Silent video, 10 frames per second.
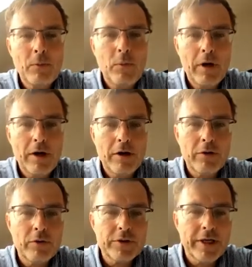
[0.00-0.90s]
We are
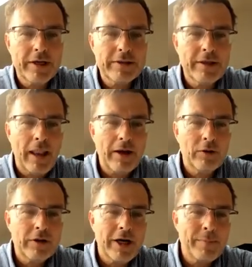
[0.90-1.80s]
using the
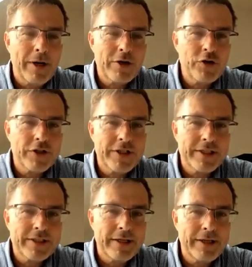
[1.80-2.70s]
Lego trademark just
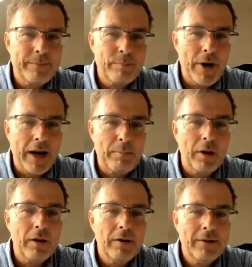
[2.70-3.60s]
as a
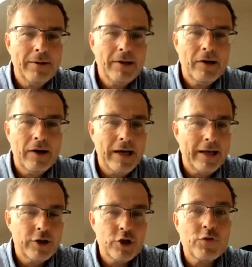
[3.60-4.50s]
parable
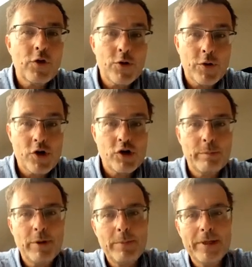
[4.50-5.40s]
and just for
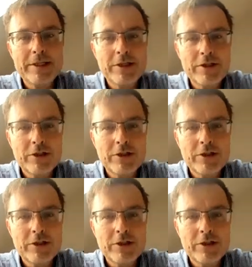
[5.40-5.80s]
educational purposes.